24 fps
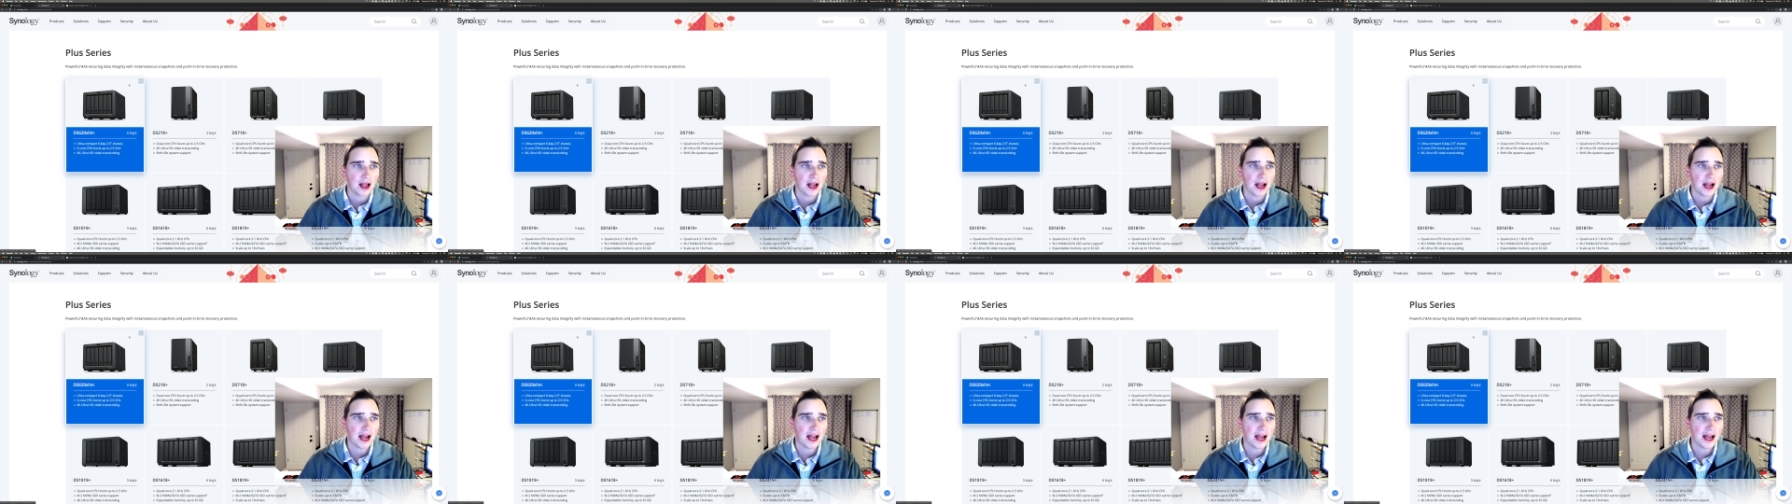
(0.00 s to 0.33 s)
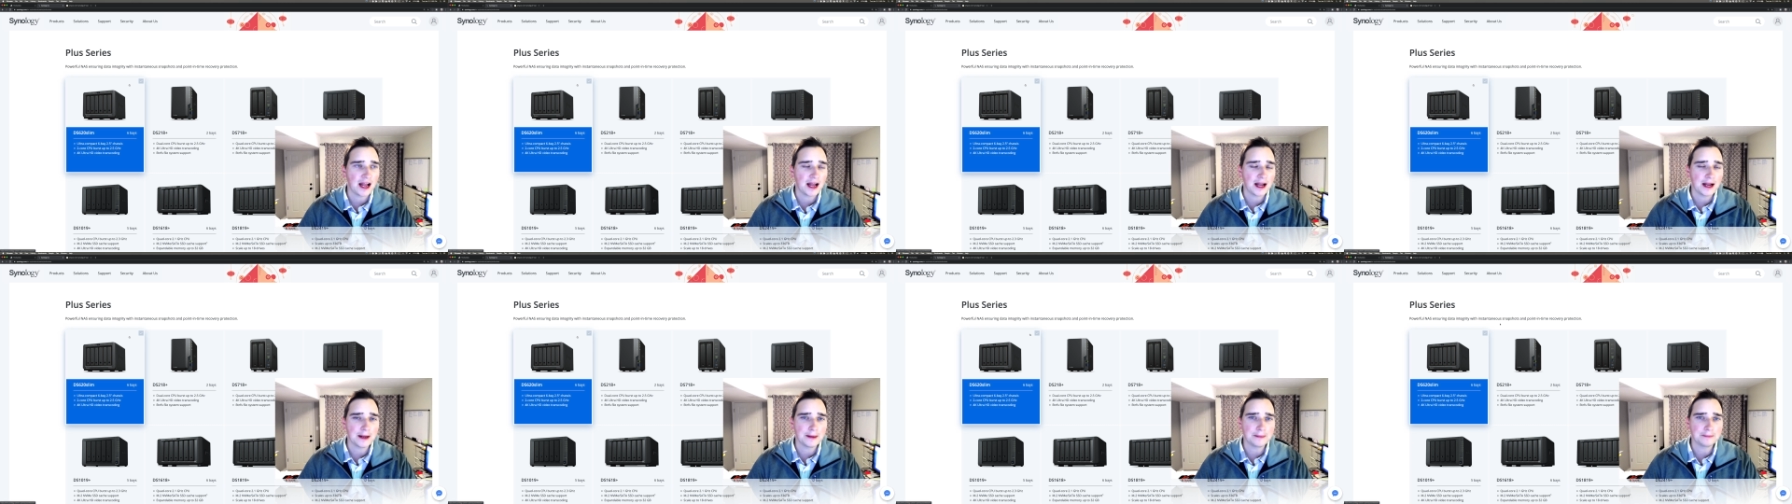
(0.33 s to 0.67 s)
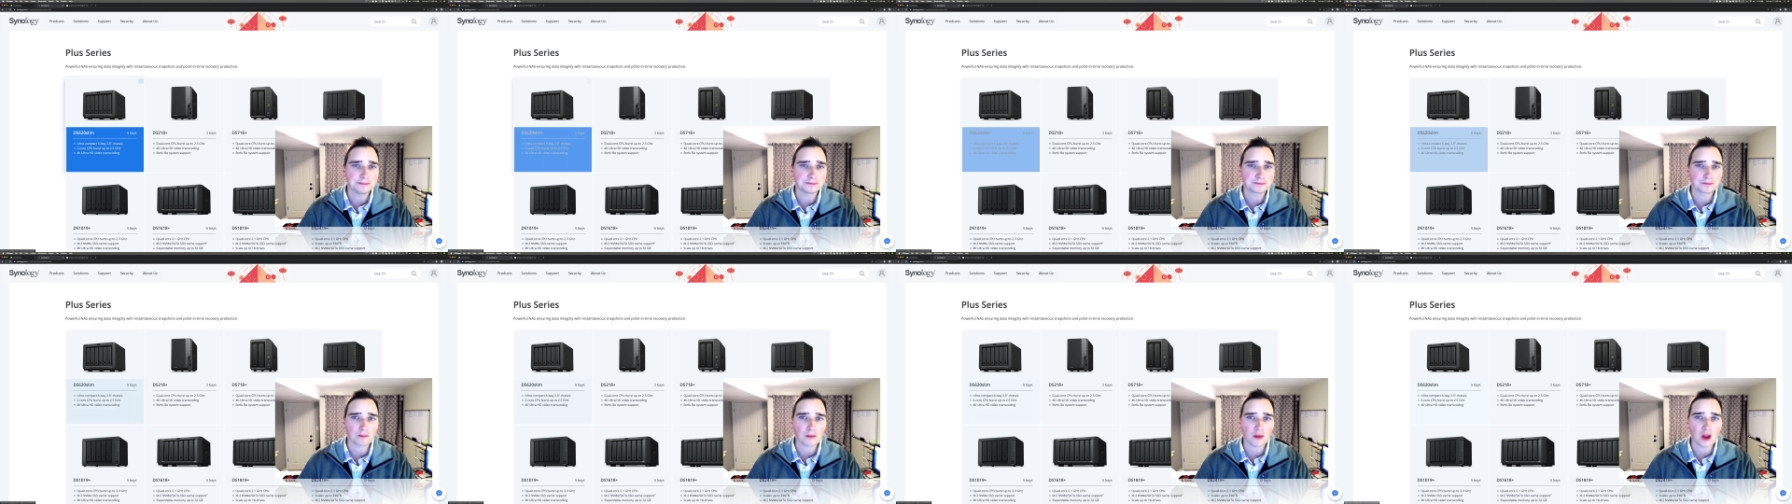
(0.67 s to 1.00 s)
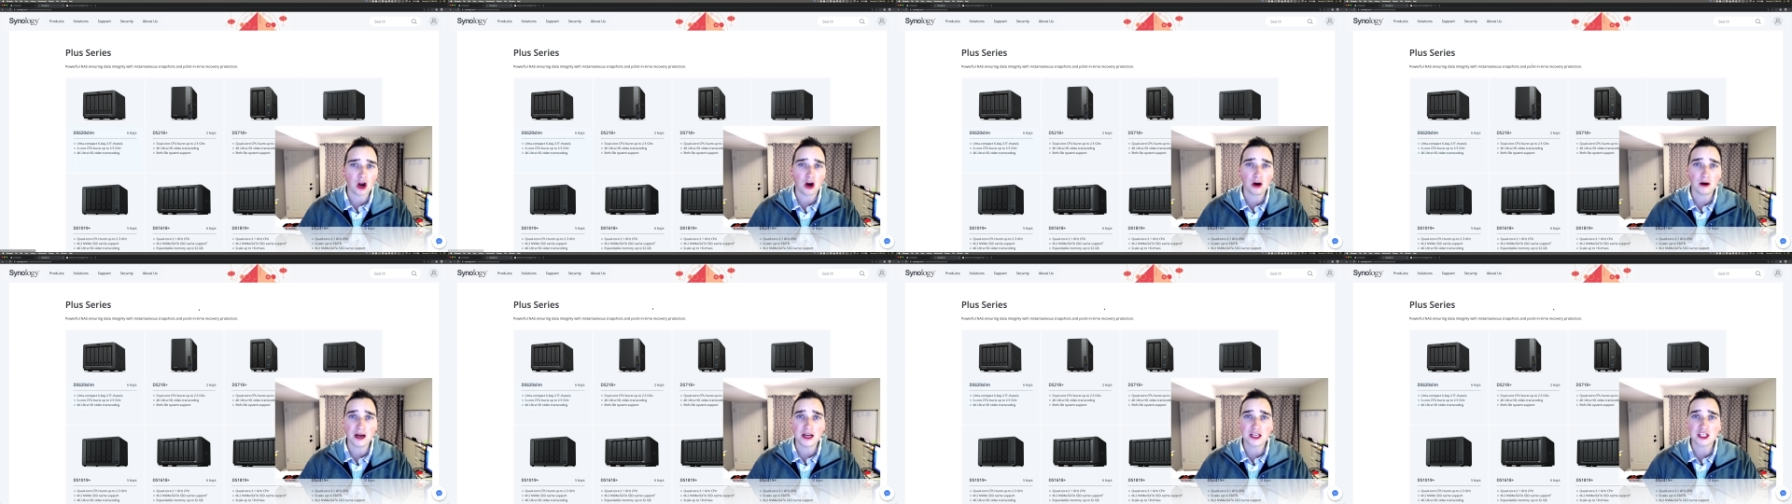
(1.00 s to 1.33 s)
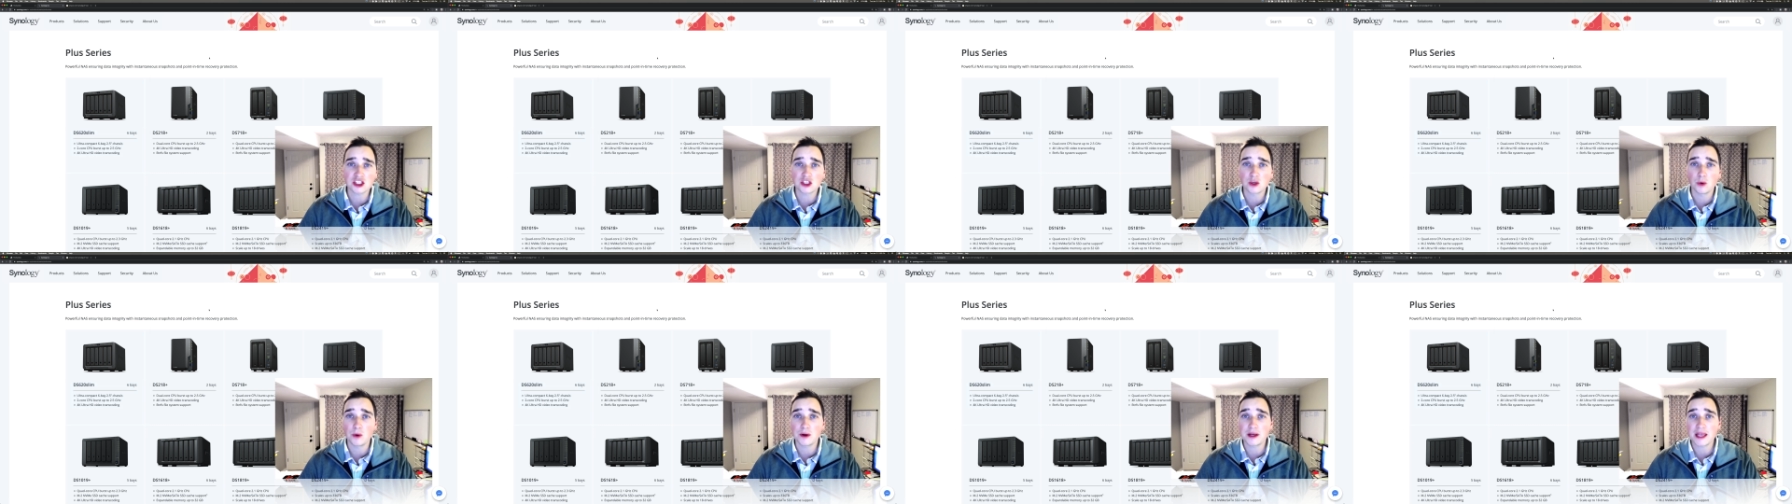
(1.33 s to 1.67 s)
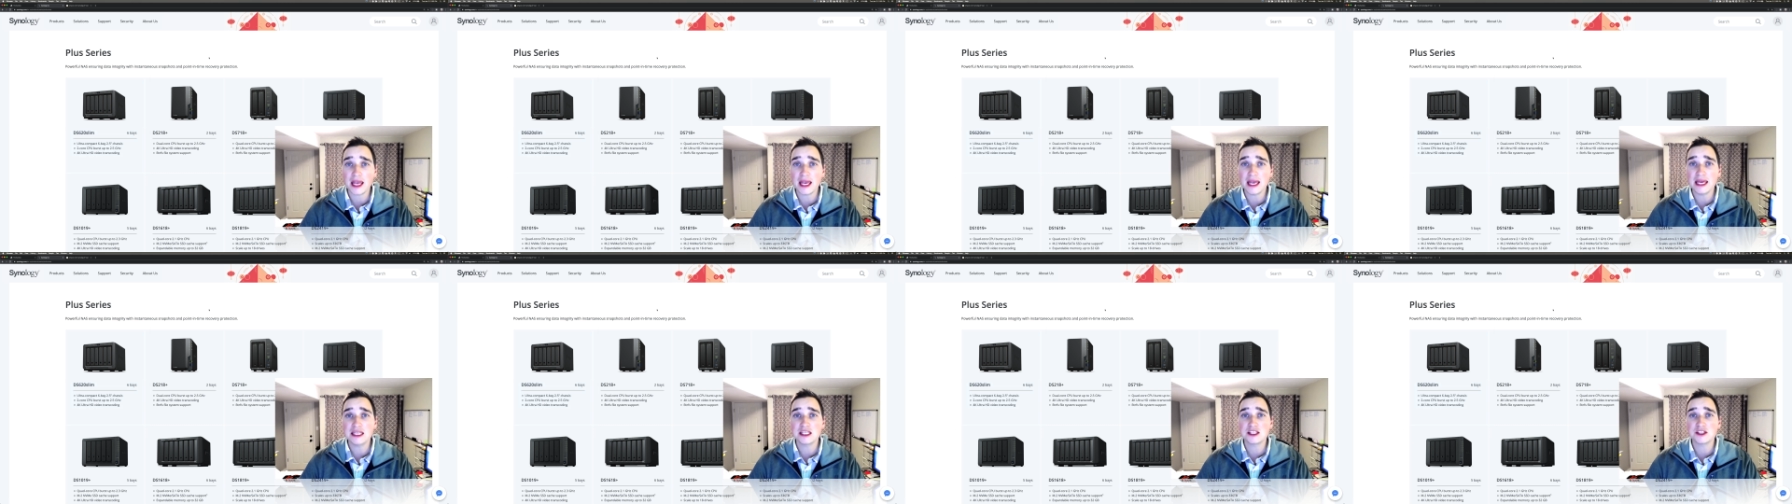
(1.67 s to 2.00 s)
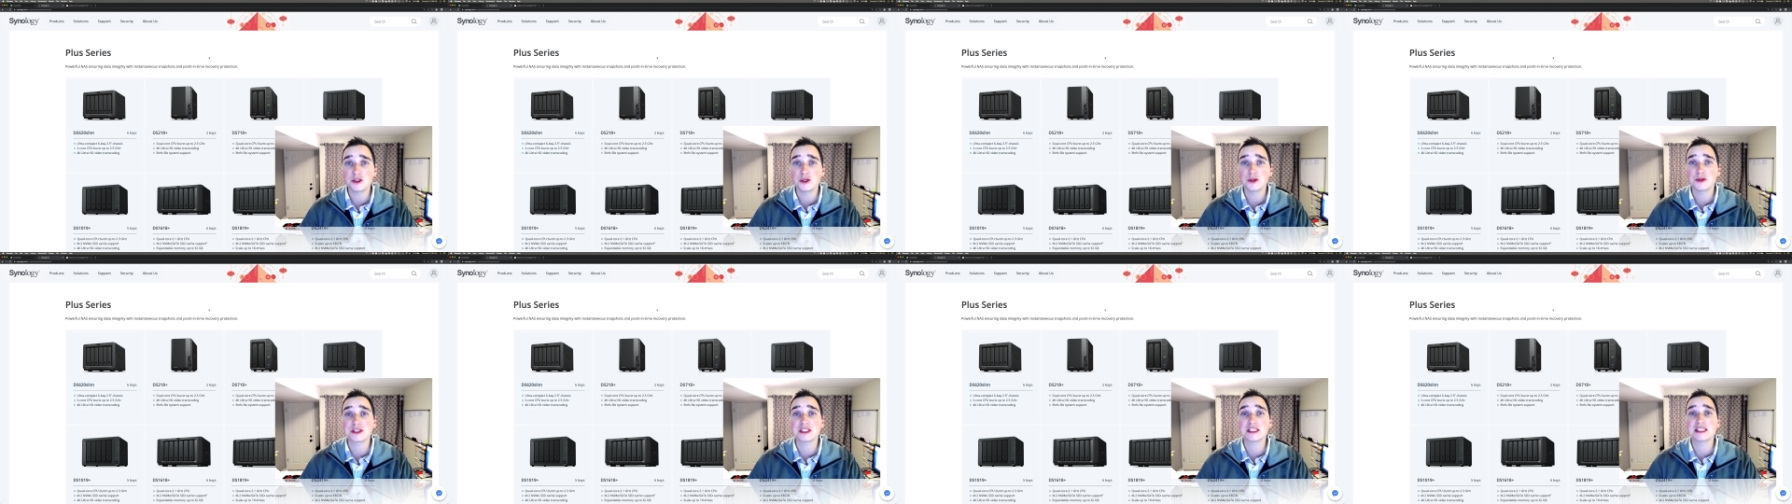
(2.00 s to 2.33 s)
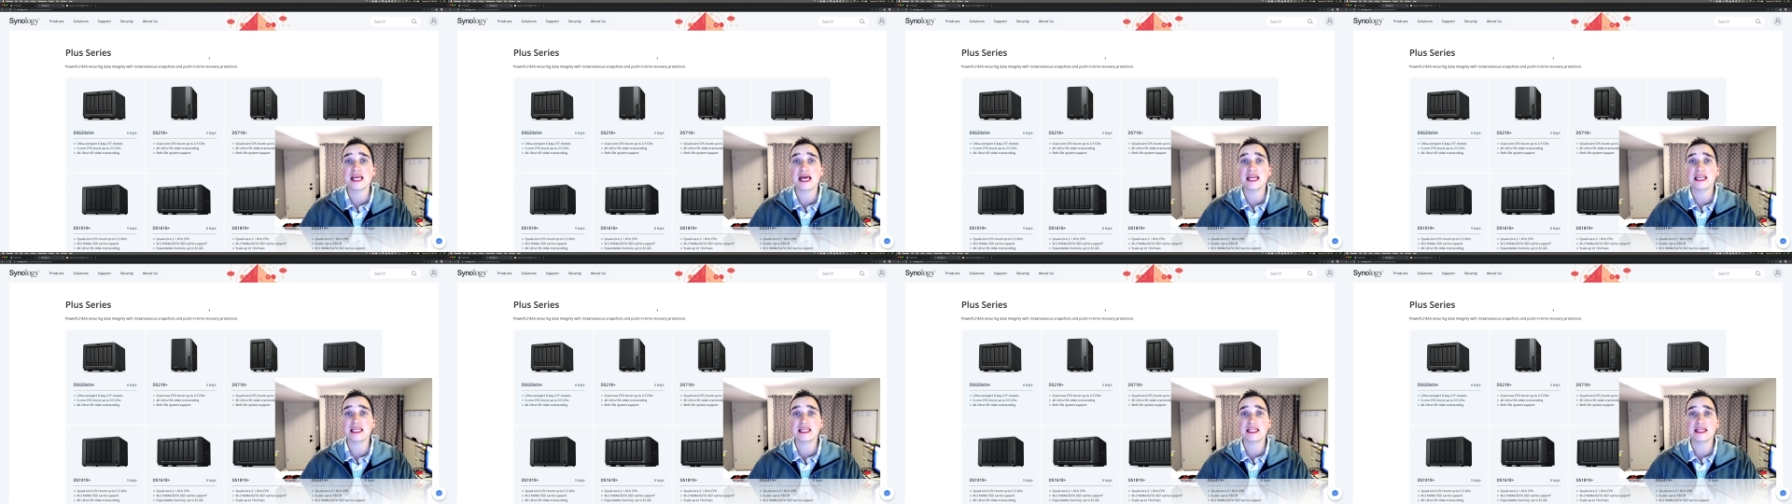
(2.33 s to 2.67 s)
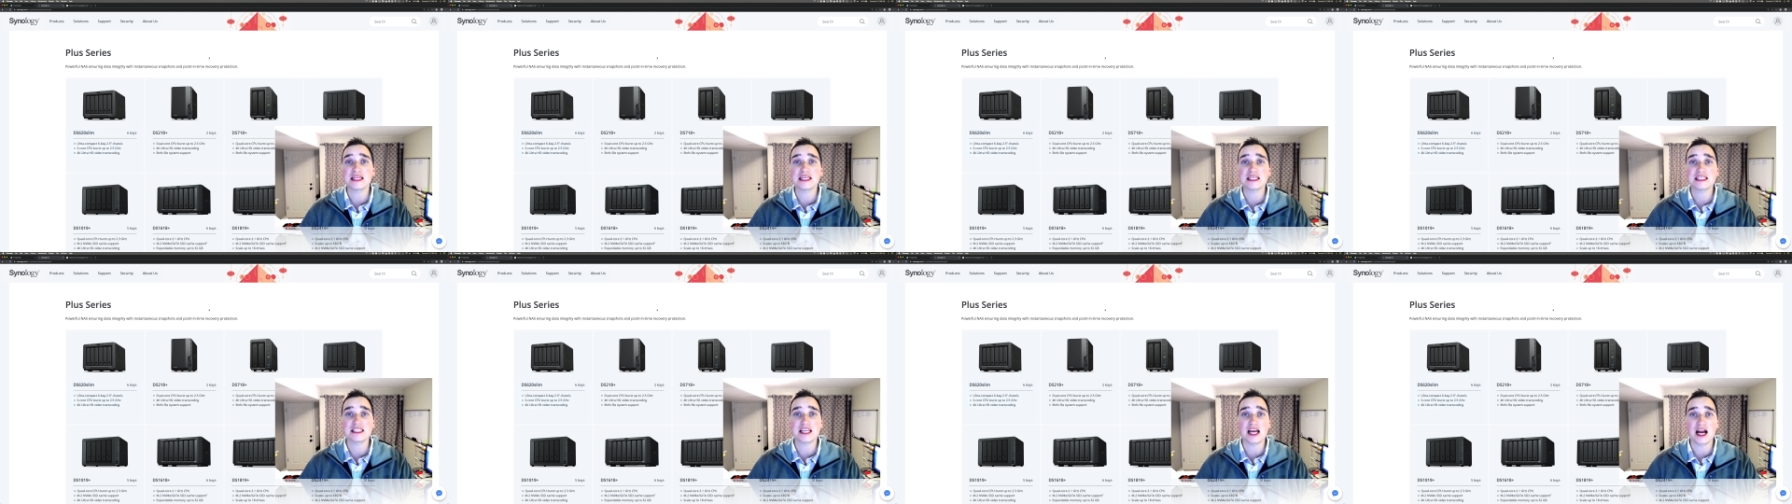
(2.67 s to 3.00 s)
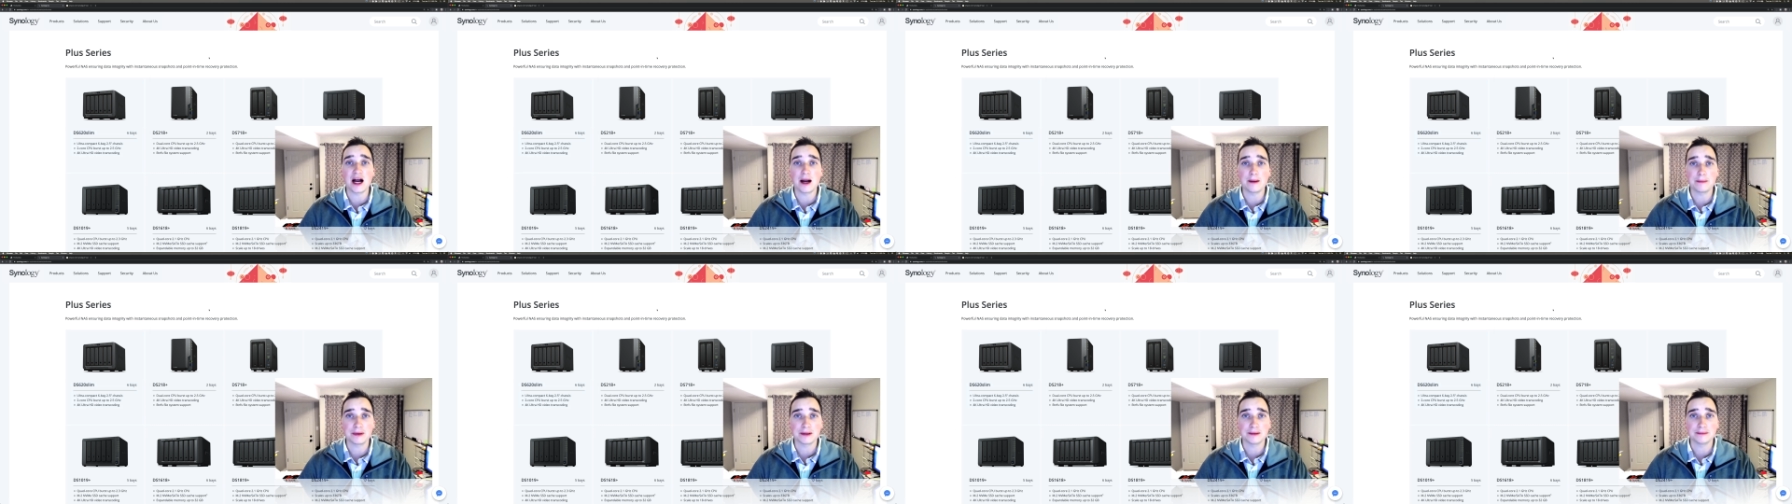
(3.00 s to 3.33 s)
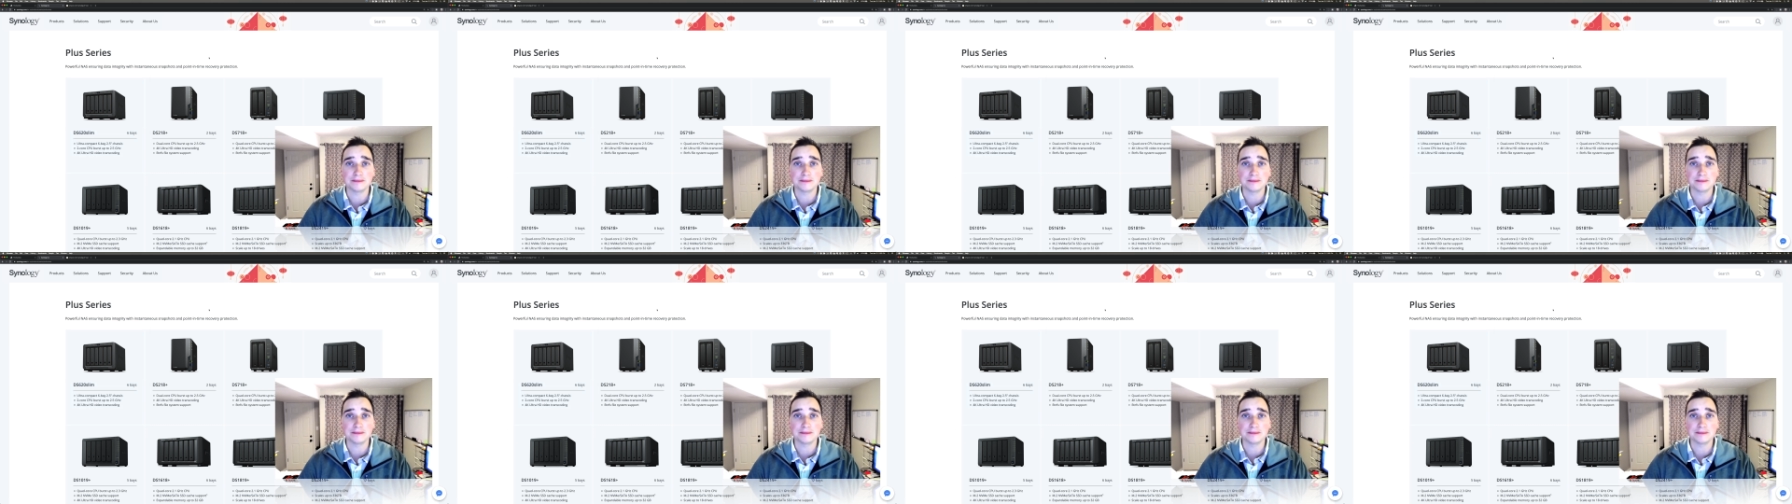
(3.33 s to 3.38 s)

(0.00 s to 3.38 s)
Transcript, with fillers: Um, all right, so we'll get into setting this up.